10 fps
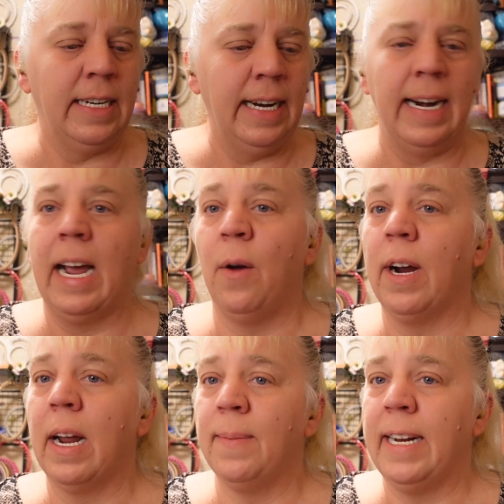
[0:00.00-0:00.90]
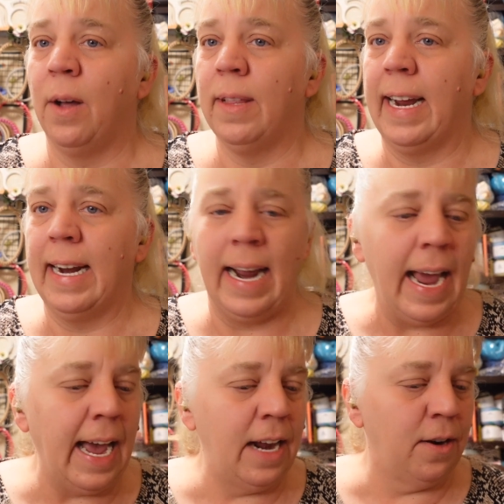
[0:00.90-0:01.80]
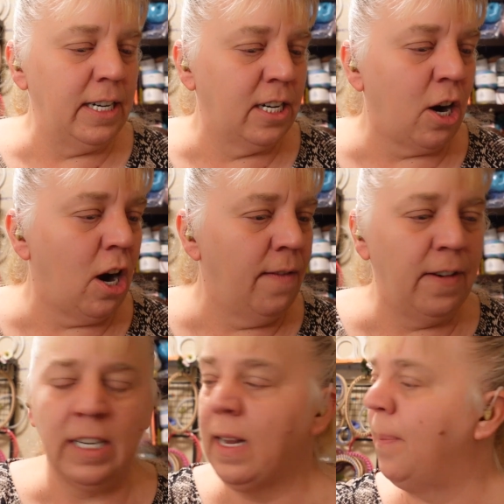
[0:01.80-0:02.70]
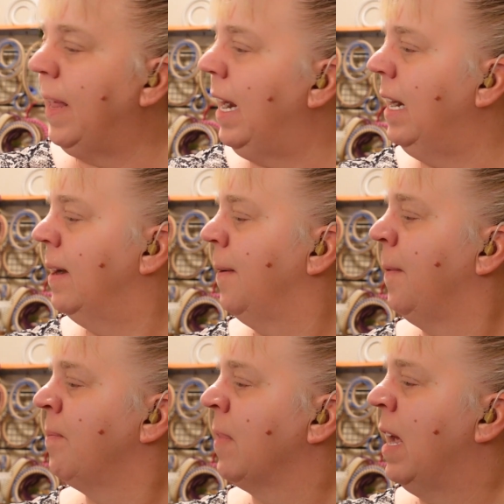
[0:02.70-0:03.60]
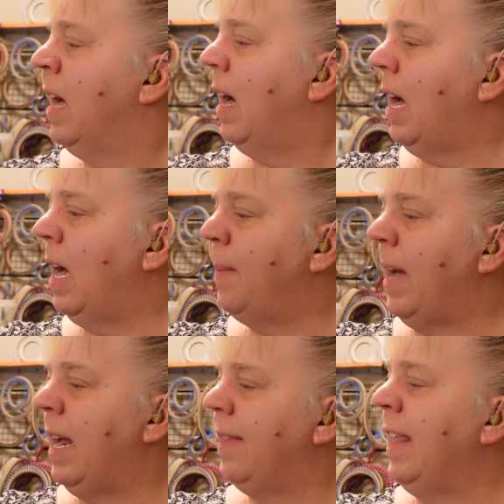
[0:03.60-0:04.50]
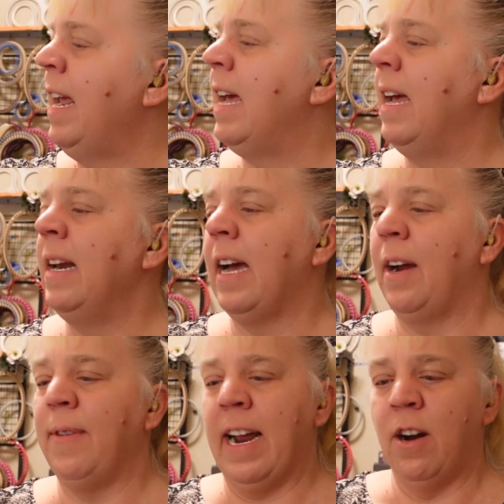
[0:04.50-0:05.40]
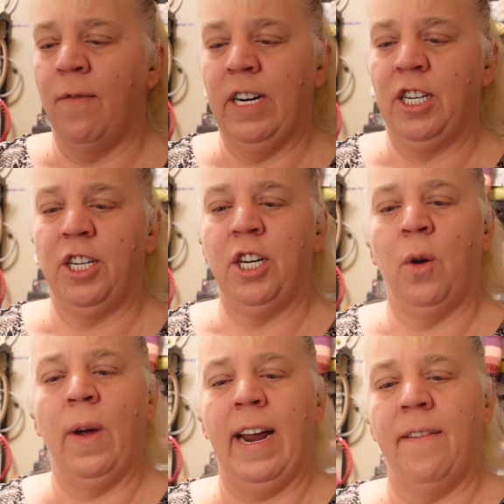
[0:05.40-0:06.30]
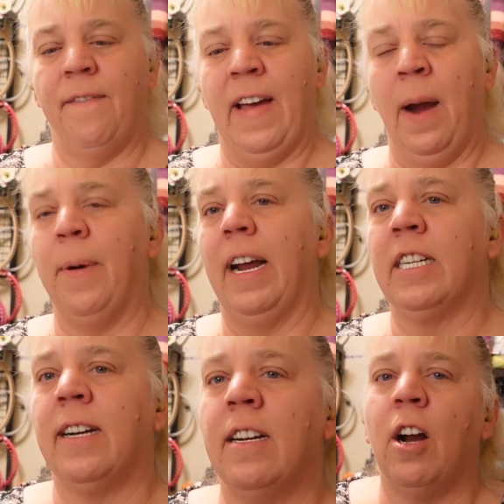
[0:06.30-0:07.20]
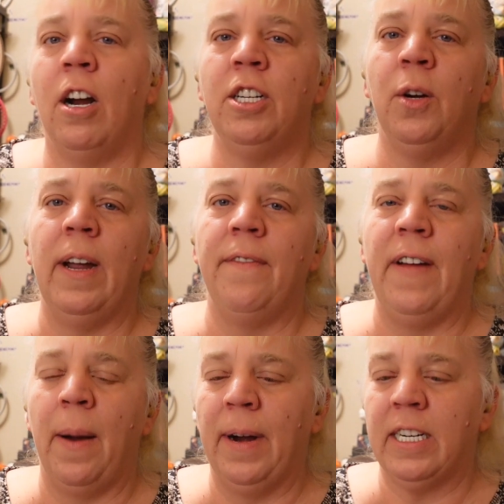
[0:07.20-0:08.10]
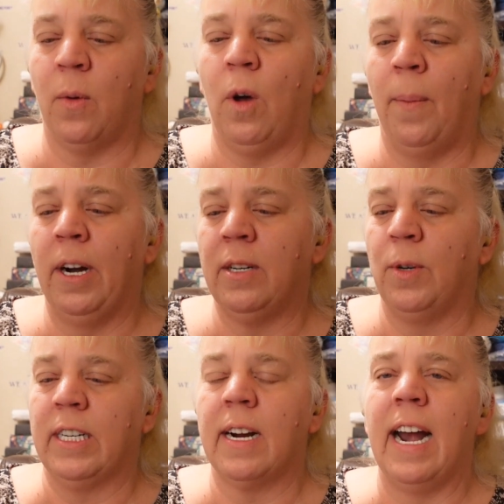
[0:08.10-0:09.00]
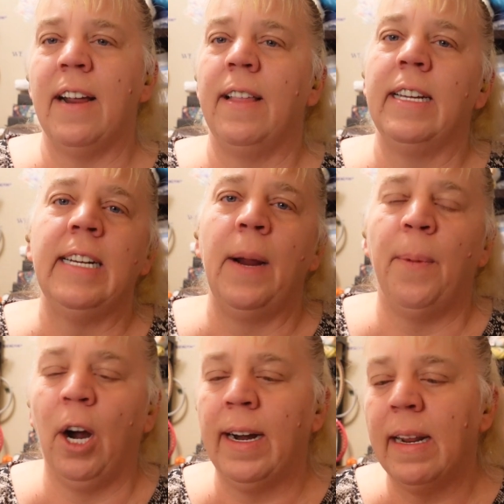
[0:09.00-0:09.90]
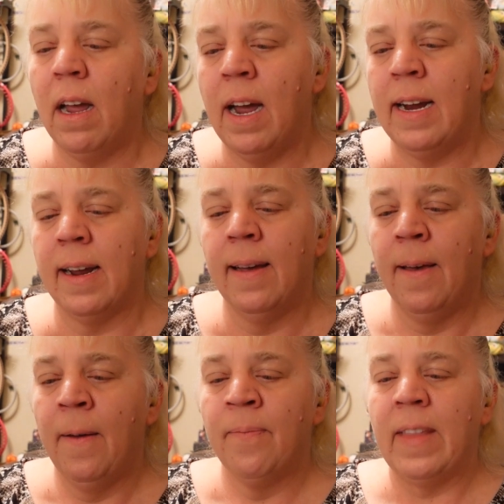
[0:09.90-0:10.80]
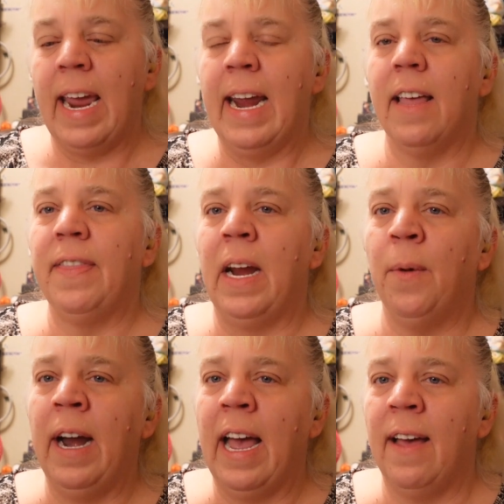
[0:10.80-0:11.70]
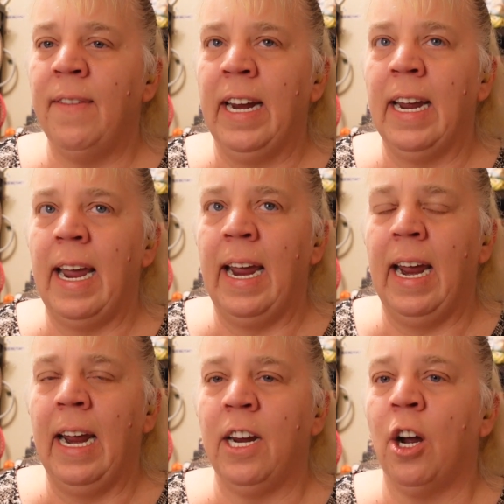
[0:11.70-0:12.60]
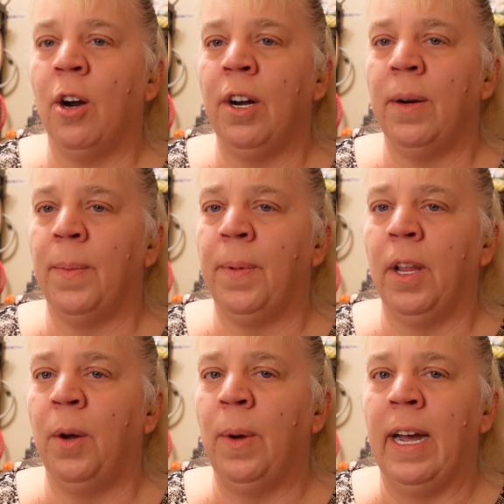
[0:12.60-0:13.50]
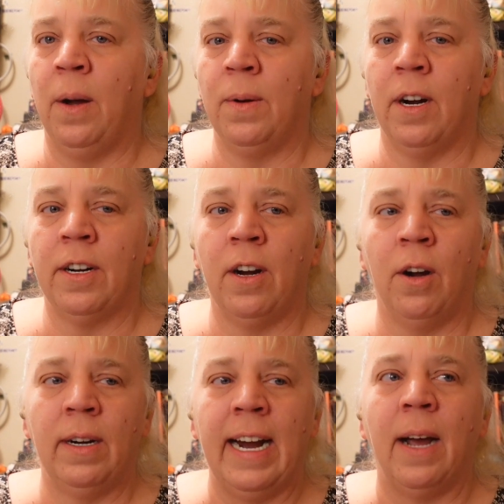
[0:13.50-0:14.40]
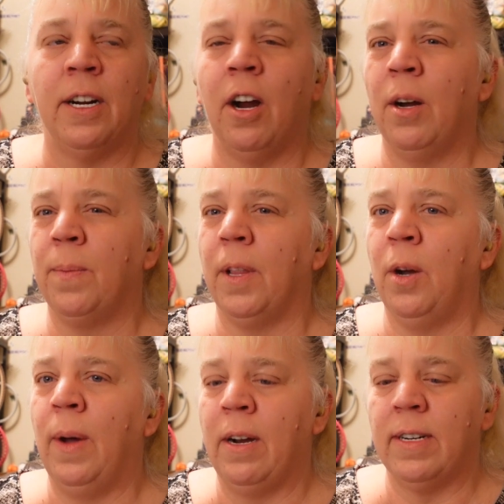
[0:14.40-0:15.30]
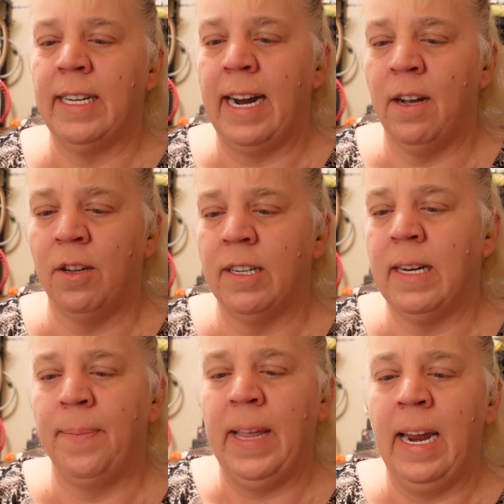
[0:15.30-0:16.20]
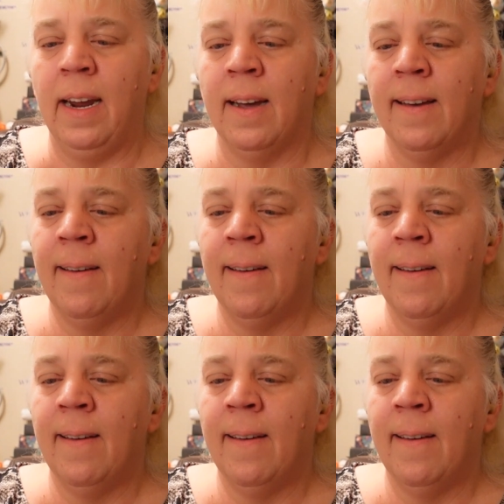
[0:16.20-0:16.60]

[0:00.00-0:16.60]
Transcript: and seeing how it comes out, like in a hat or a scarf or something. Then I ran over to Joann Fabrics, our Joann Fabrics on Walmart was kind of in the same parking lot, and they were having a yarn blowout, or yarn blowout sale or something.